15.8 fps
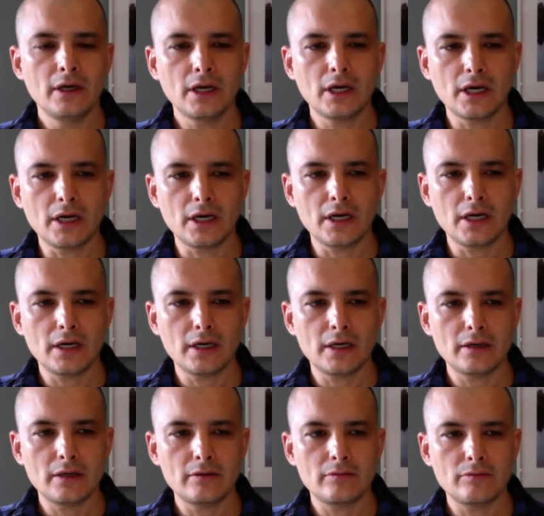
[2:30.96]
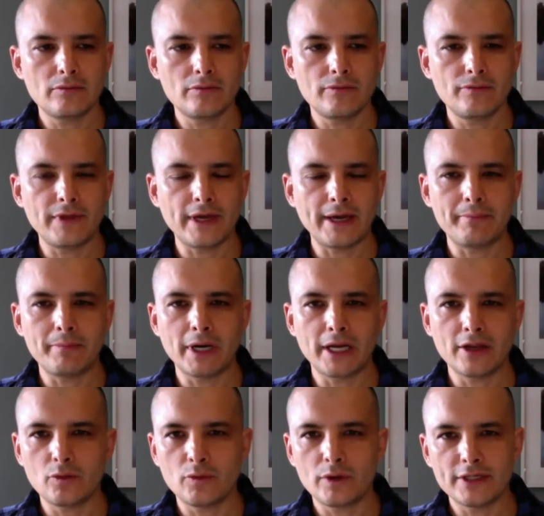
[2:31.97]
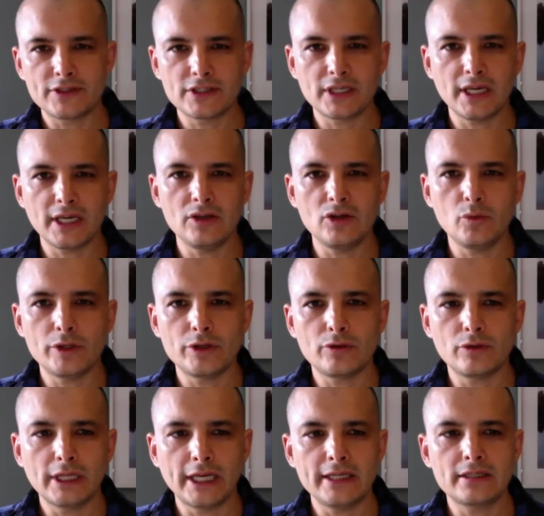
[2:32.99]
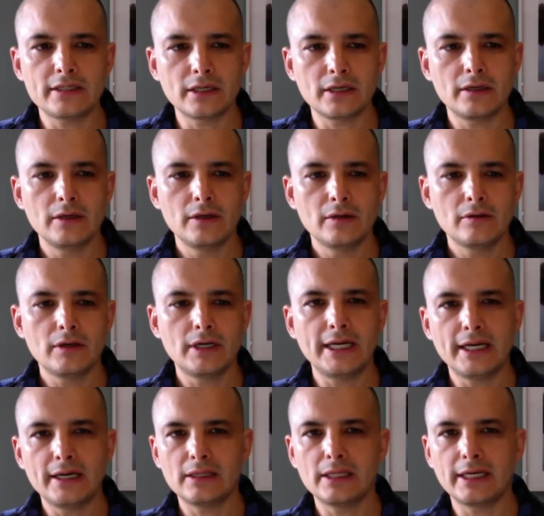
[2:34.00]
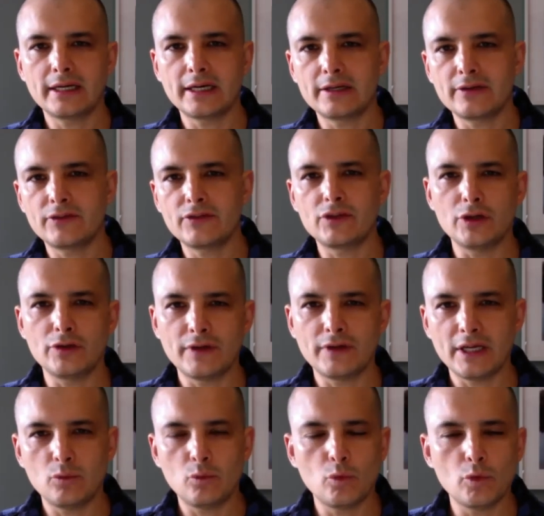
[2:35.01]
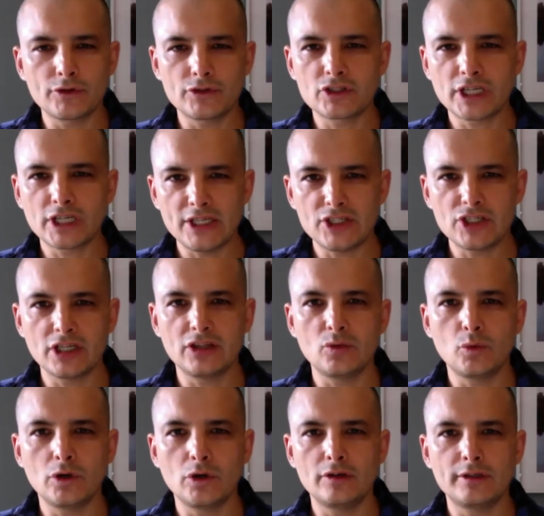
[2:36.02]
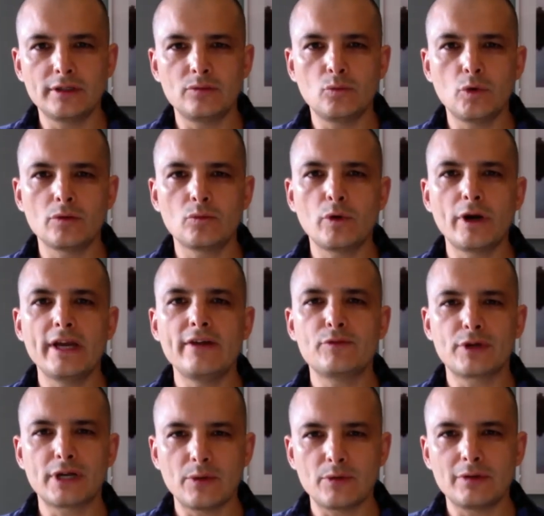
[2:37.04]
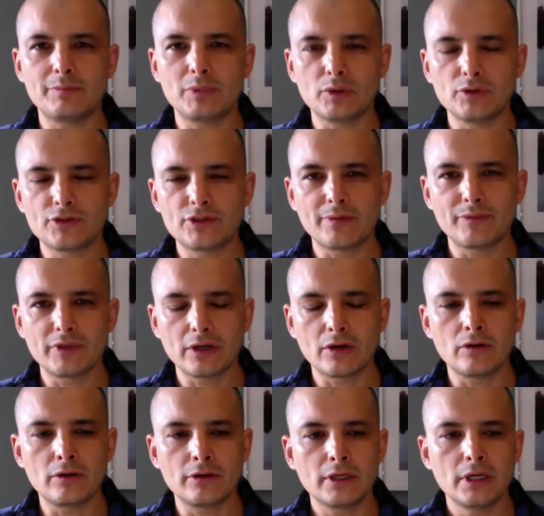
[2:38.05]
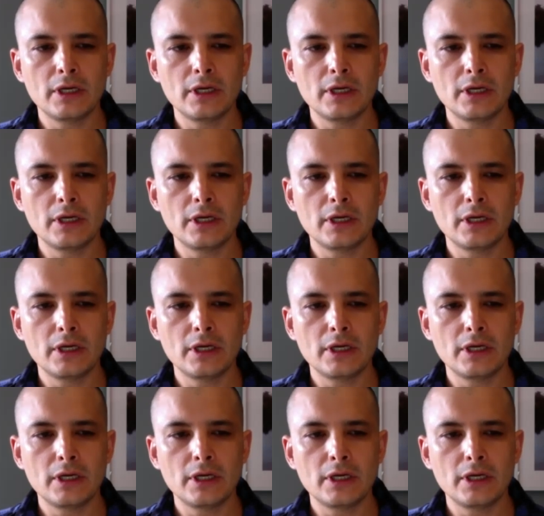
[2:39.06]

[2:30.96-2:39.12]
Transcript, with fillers: Uh, that might otherwise scare you when you're later. I like kind of surveyed what's changing in the world and what wave would I want to build something on.